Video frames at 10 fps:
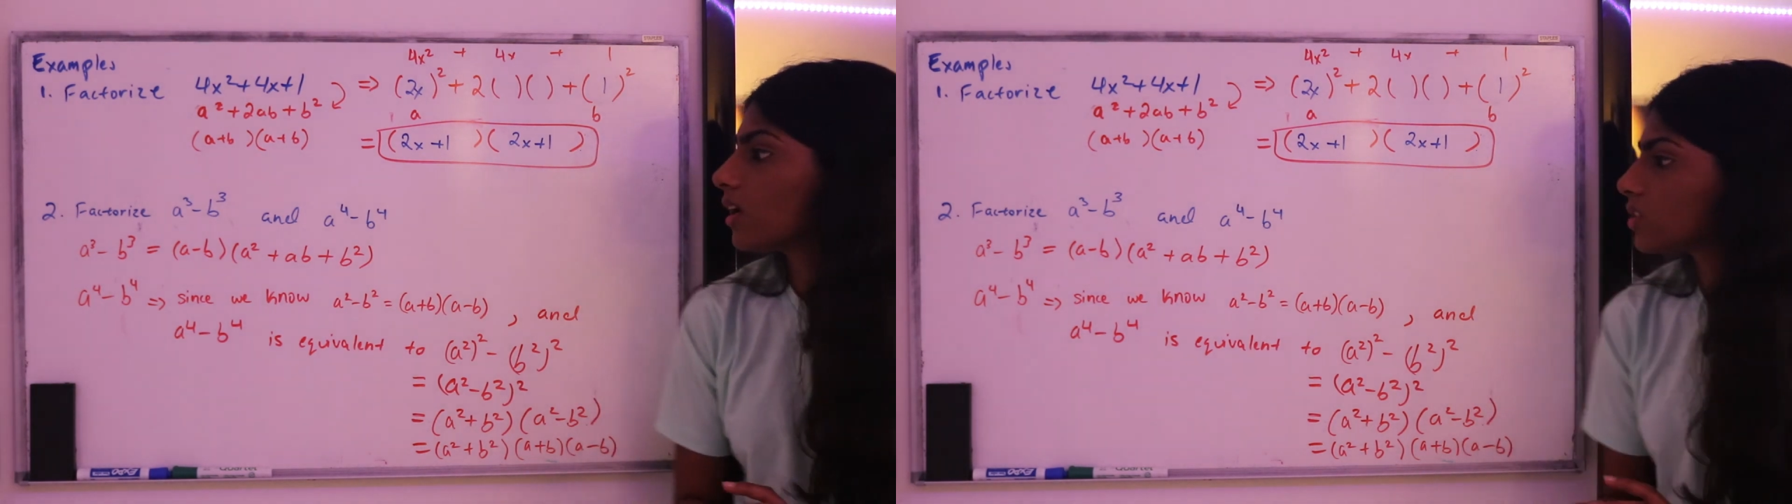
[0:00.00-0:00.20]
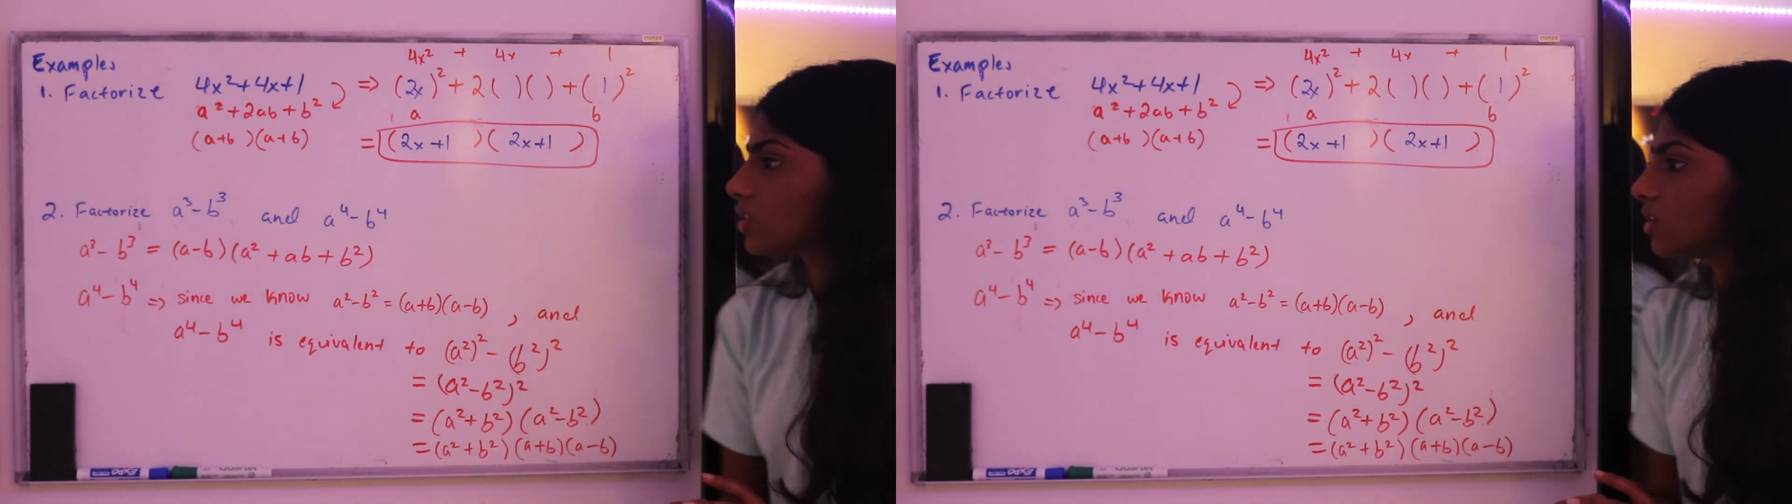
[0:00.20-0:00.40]

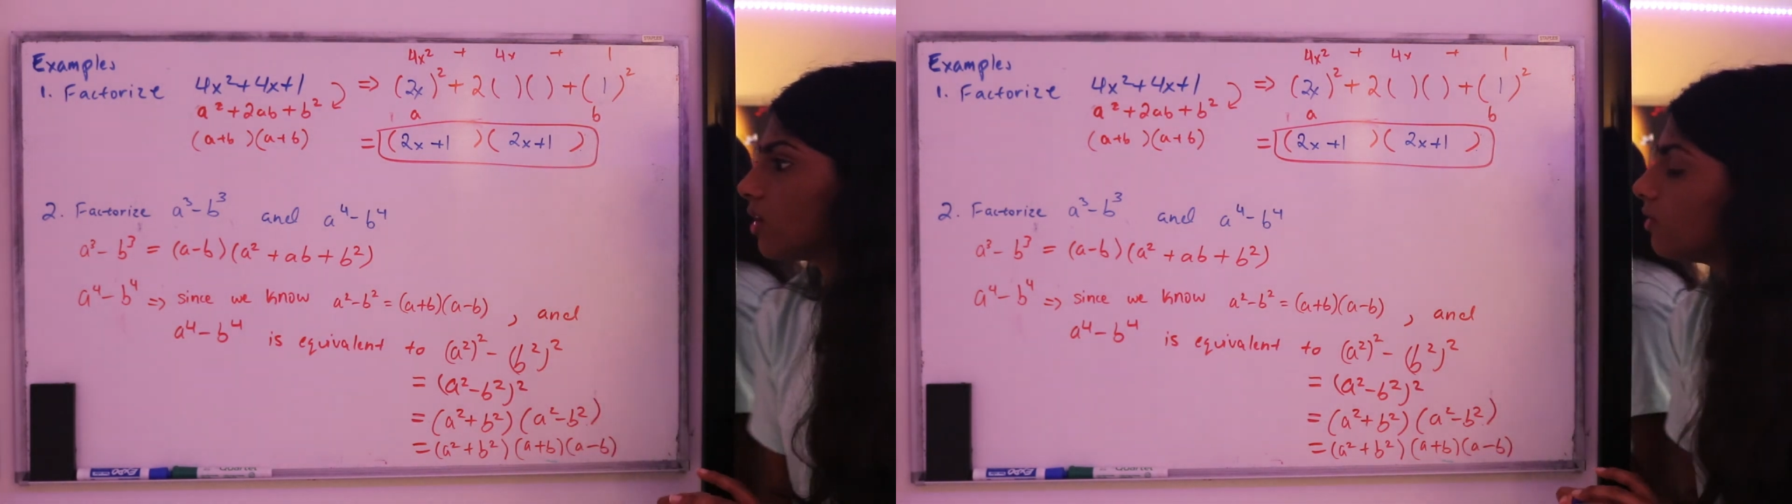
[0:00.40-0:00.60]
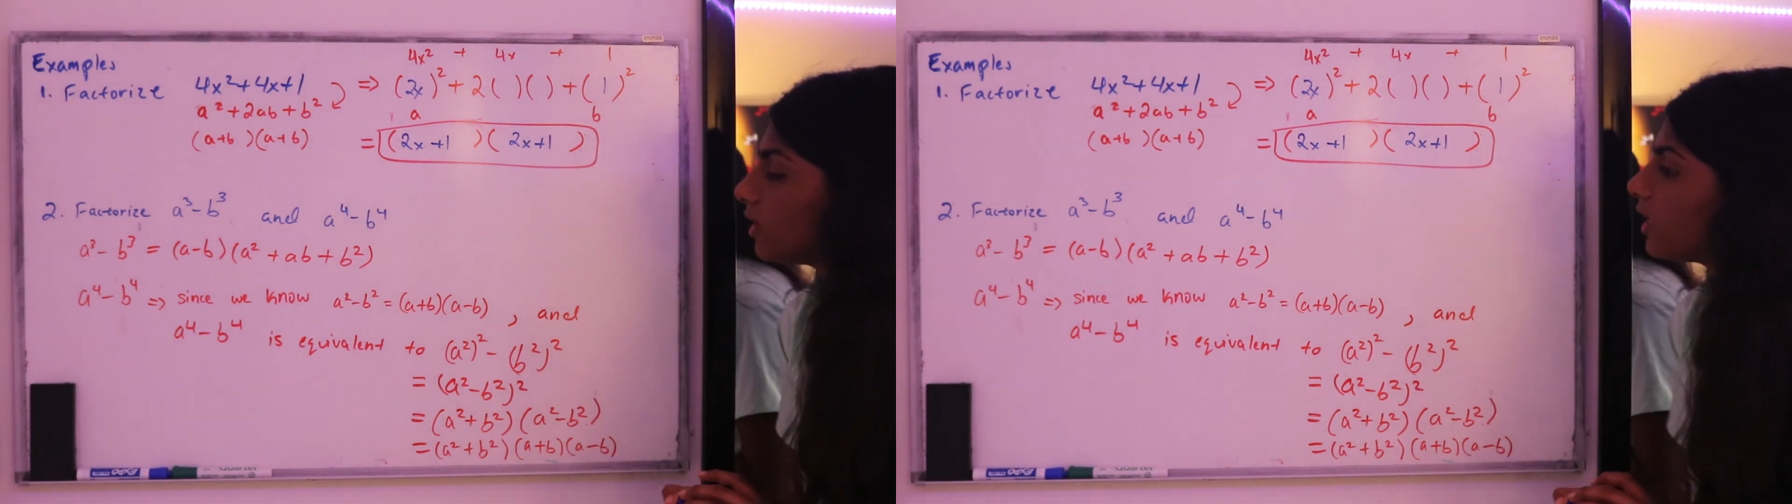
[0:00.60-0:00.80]

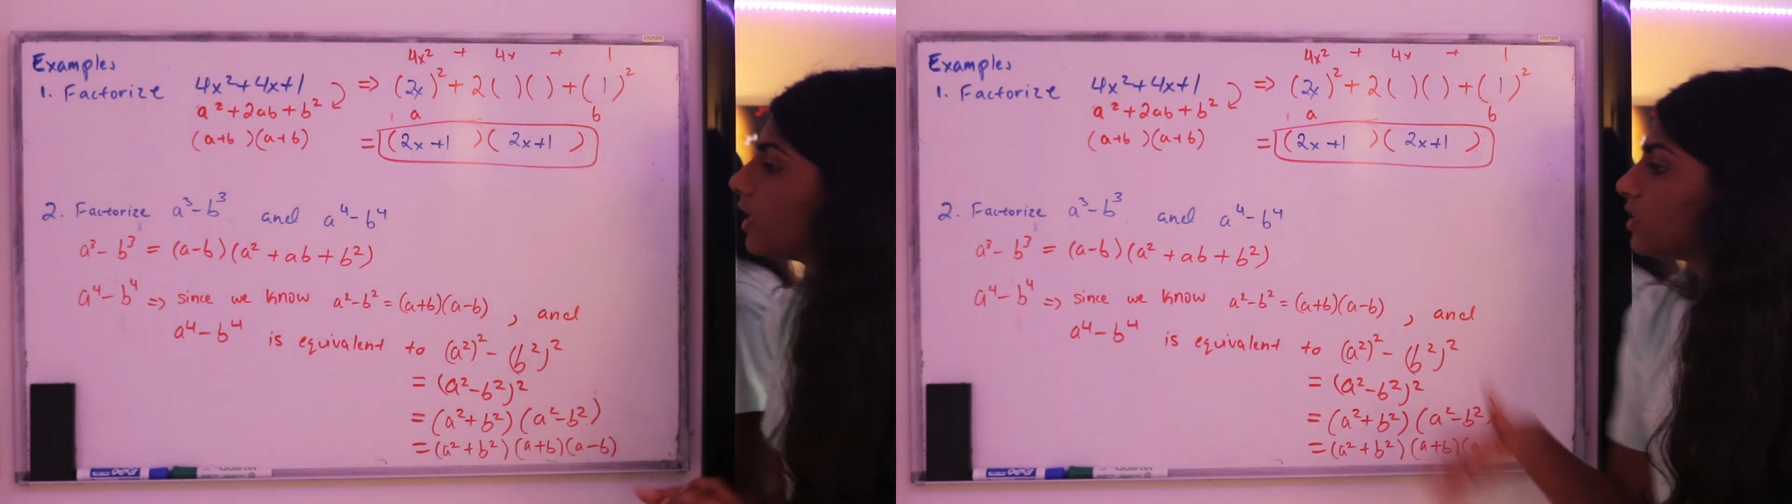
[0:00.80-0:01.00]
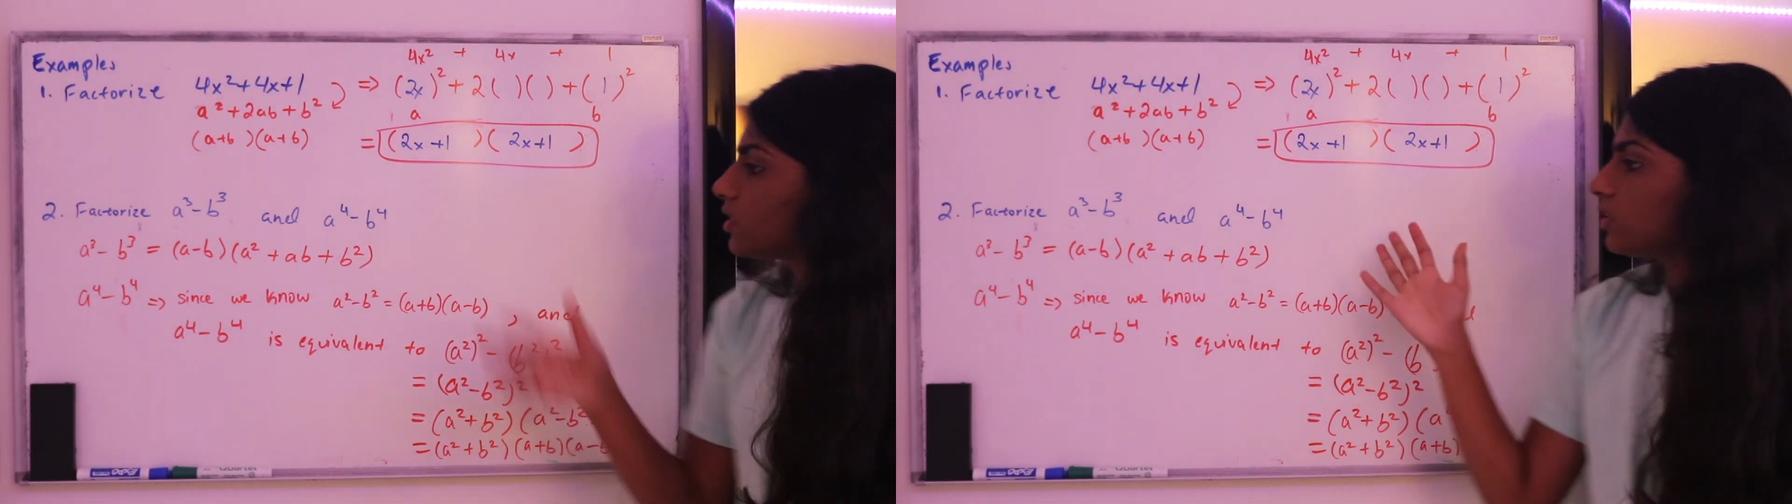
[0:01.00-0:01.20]
So
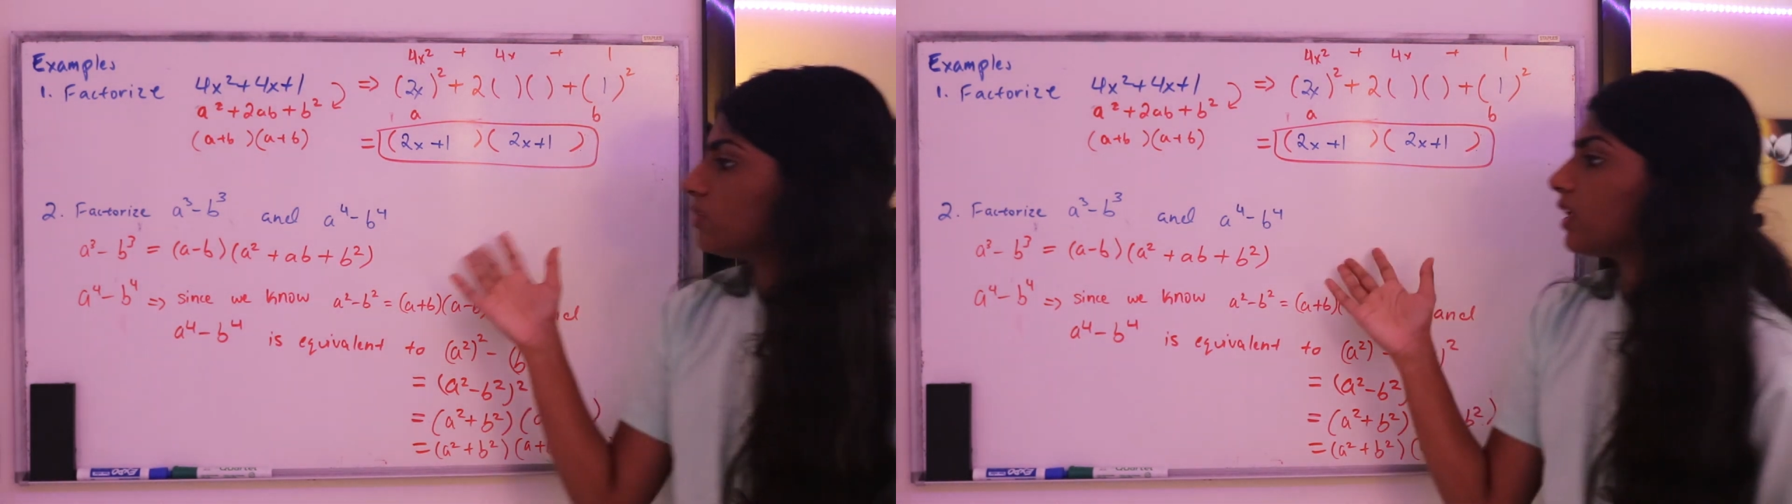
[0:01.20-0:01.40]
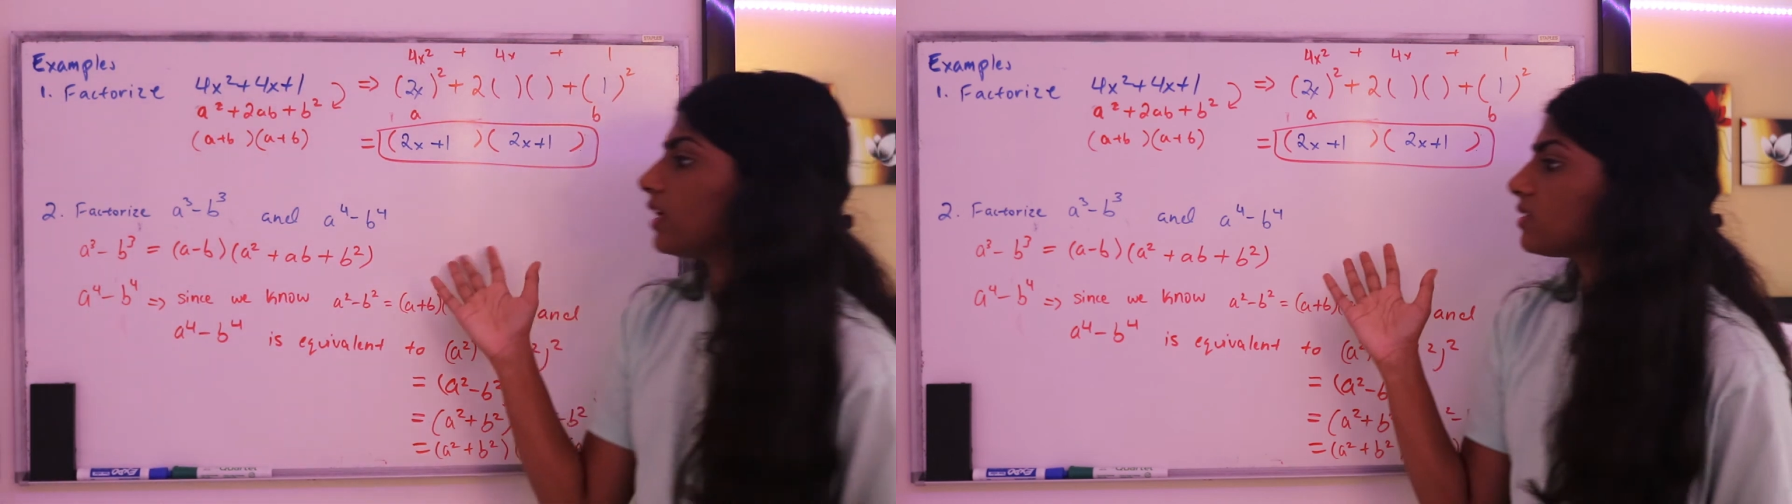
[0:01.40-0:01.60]
to do
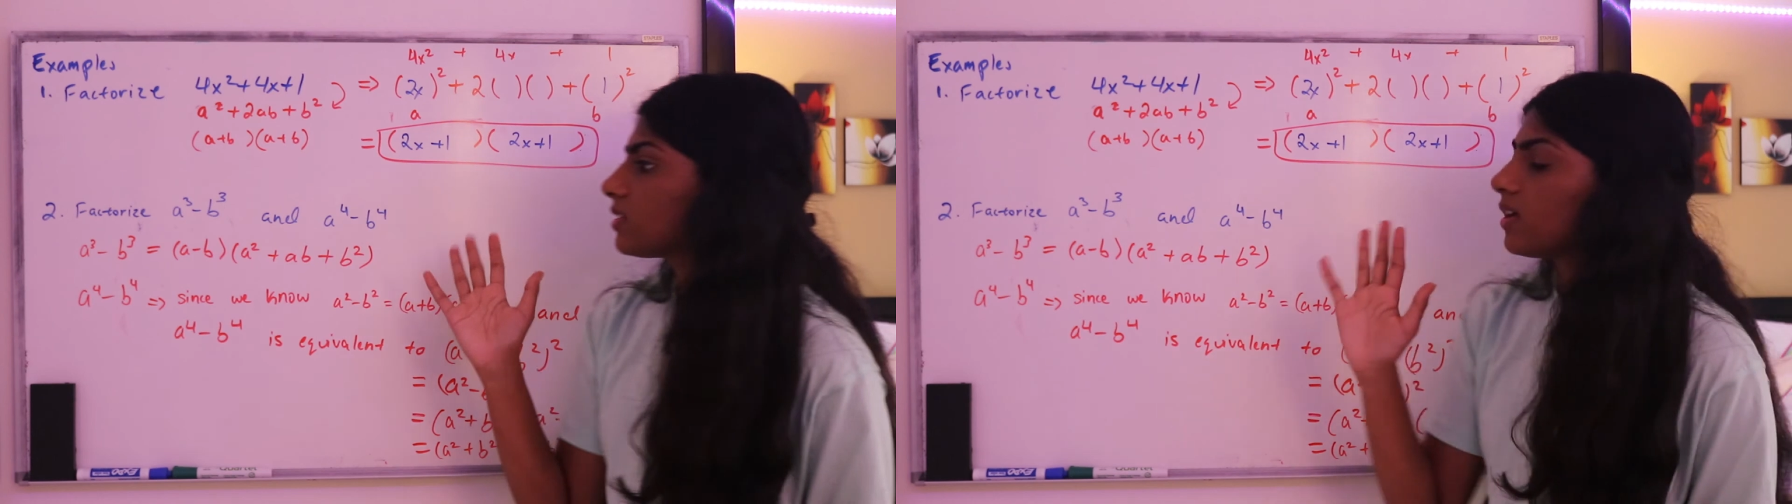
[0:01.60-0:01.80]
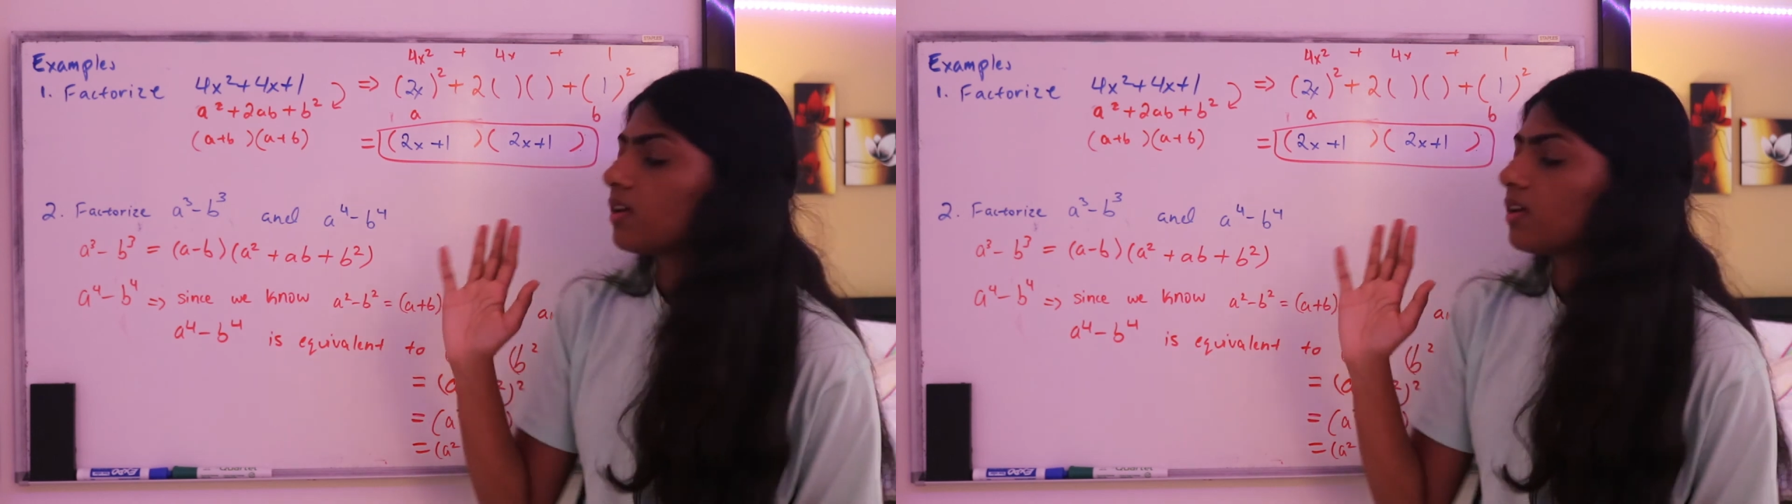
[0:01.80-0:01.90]
this,